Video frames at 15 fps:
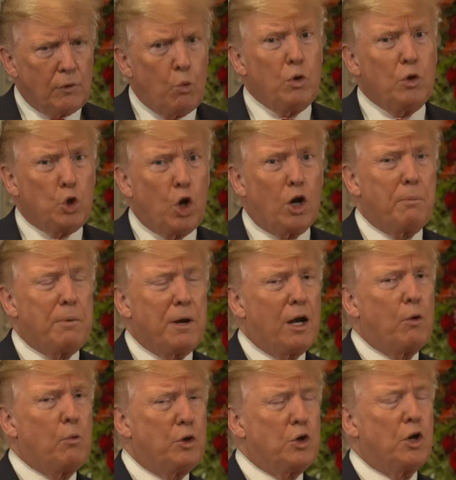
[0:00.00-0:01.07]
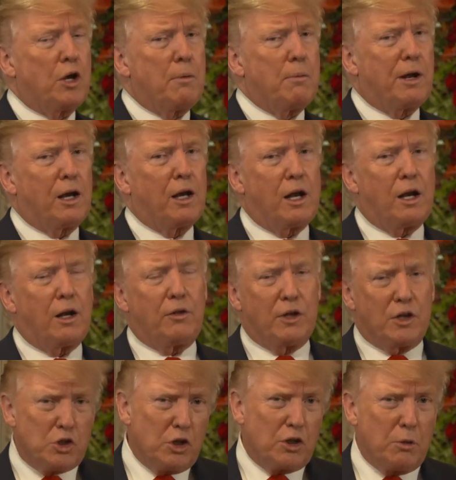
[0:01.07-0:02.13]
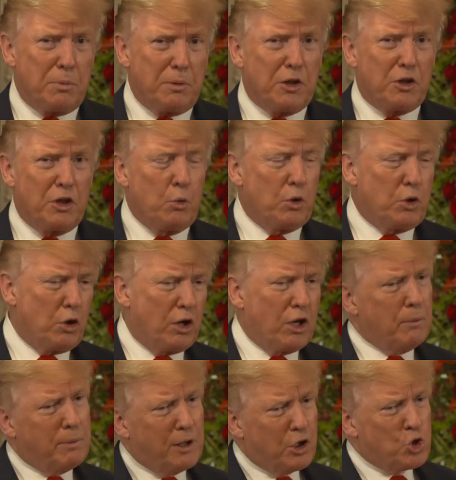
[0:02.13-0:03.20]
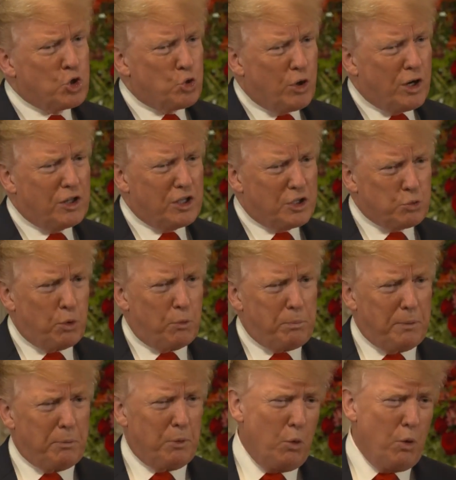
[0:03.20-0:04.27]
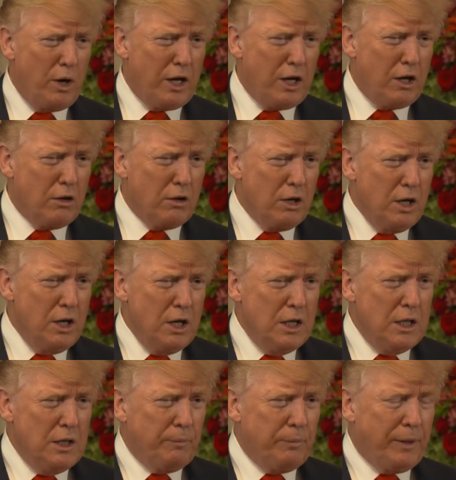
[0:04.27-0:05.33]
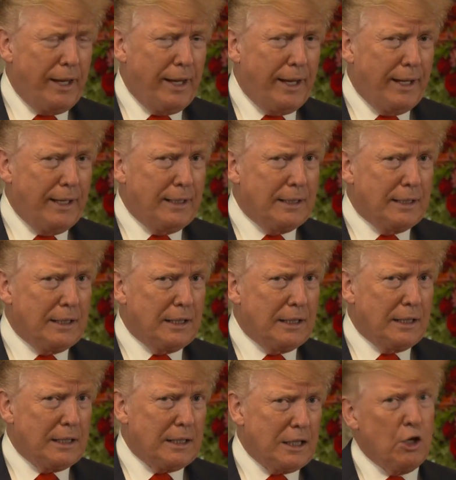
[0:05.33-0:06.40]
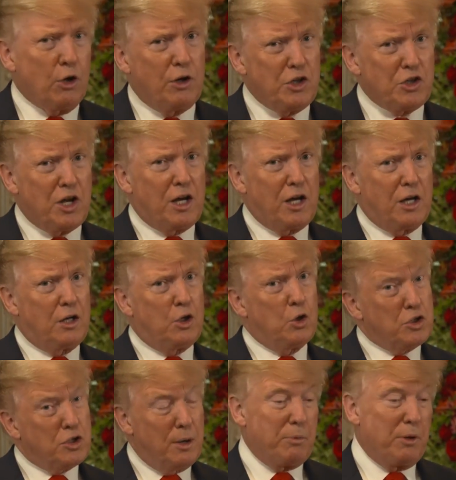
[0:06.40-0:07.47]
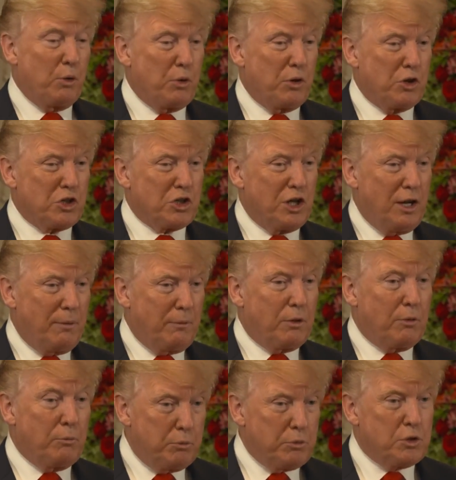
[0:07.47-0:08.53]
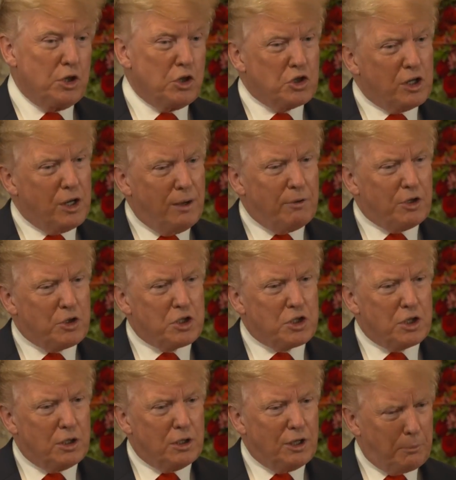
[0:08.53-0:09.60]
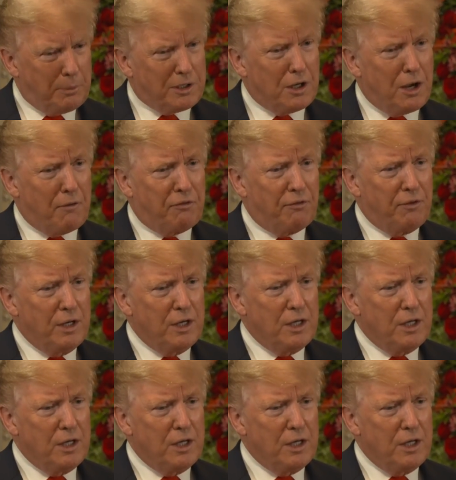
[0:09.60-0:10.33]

We'll talk about it. We're talking about a lot of things. Look, the big thing we're talking about is trade. That's what people want to hear. And, you know, he's got to do something with his climate. His climate's a little bit tough,